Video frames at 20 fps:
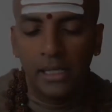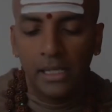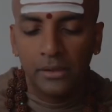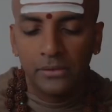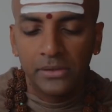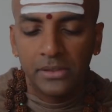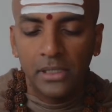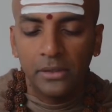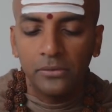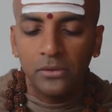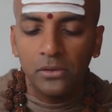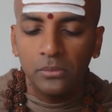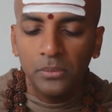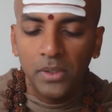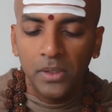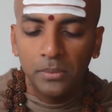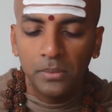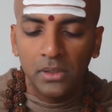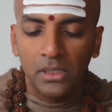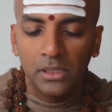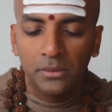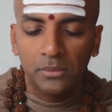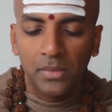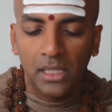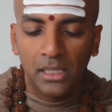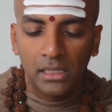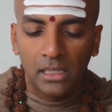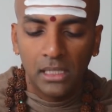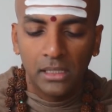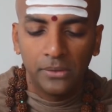have several people in
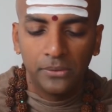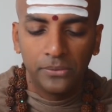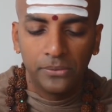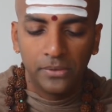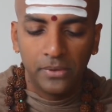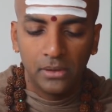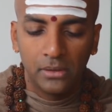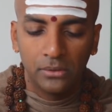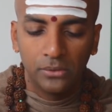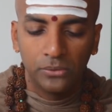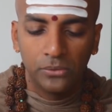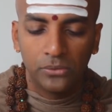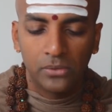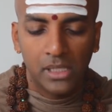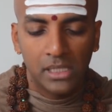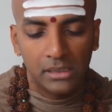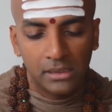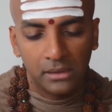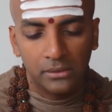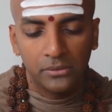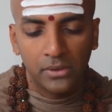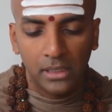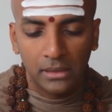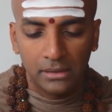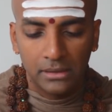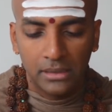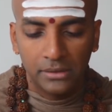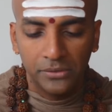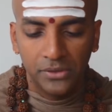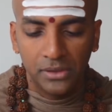my life, friends and
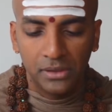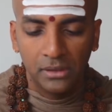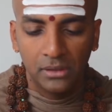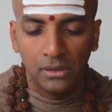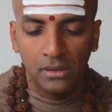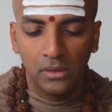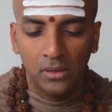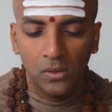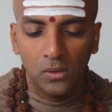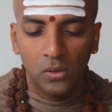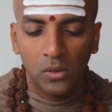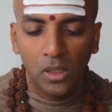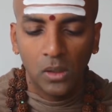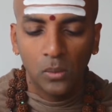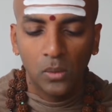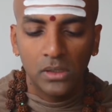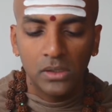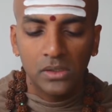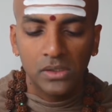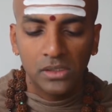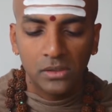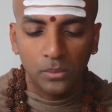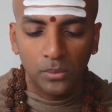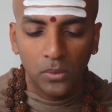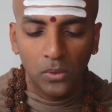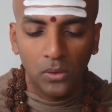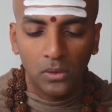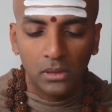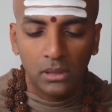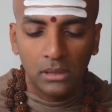relatives, who I want to
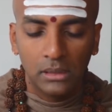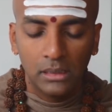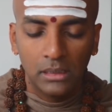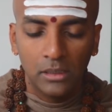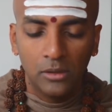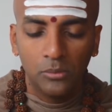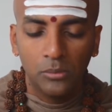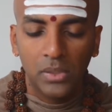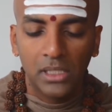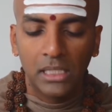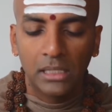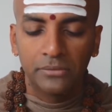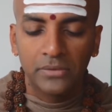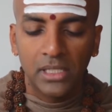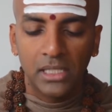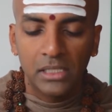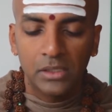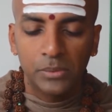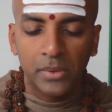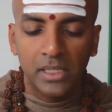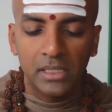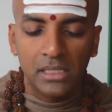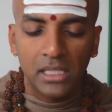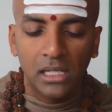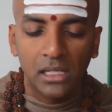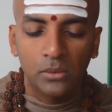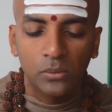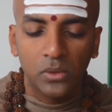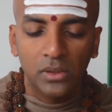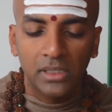support, but after I spend
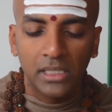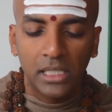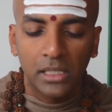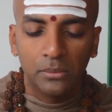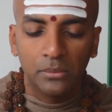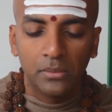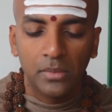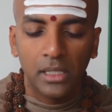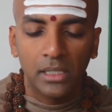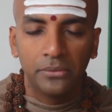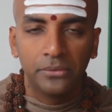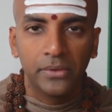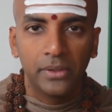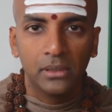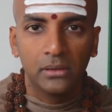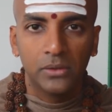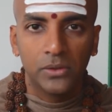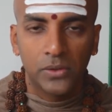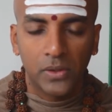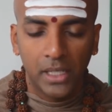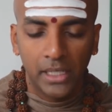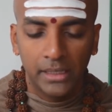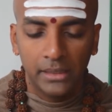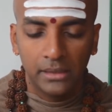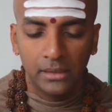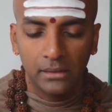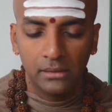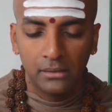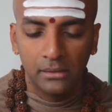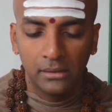time with them, I feel
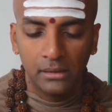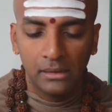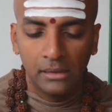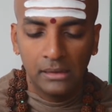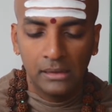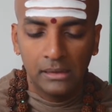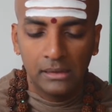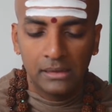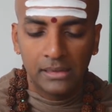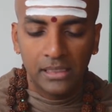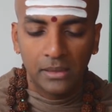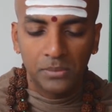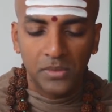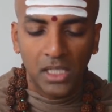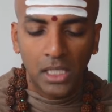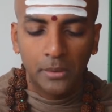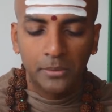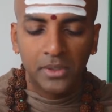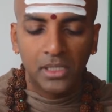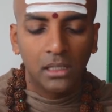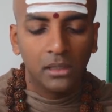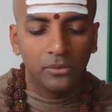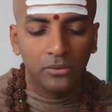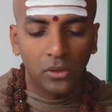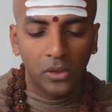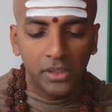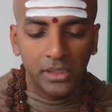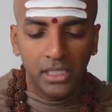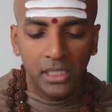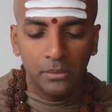drained. Sometimes I
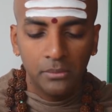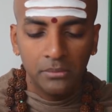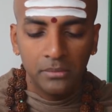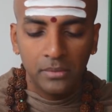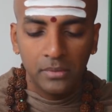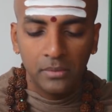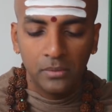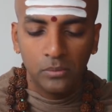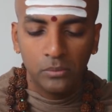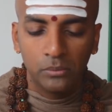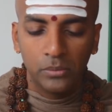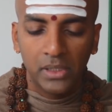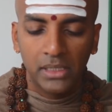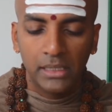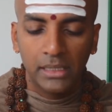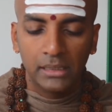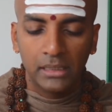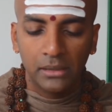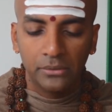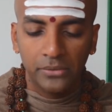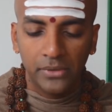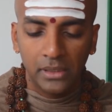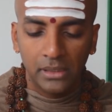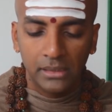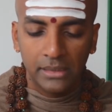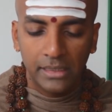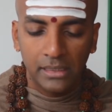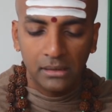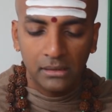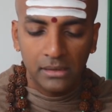avoid them, but then I
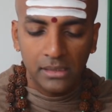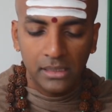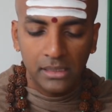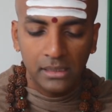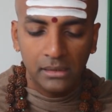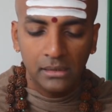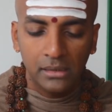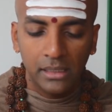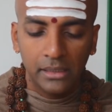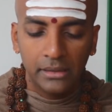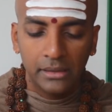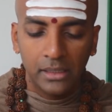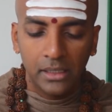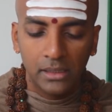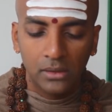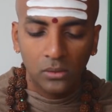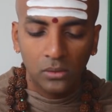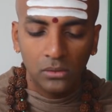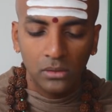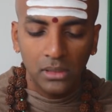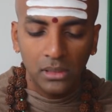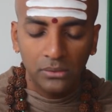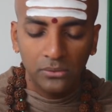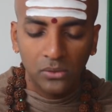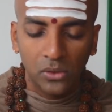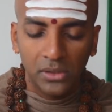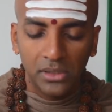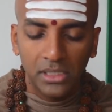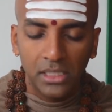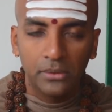feel guilty and can only
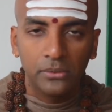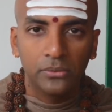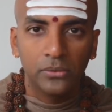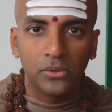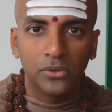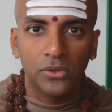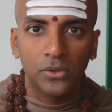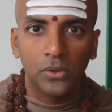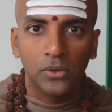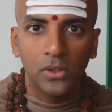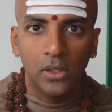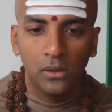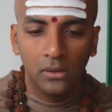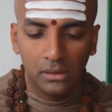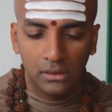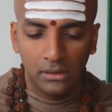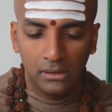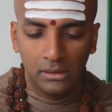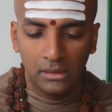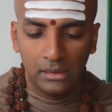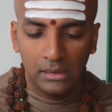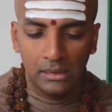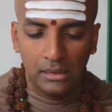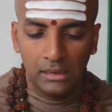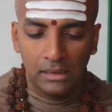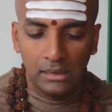avoid them for so long.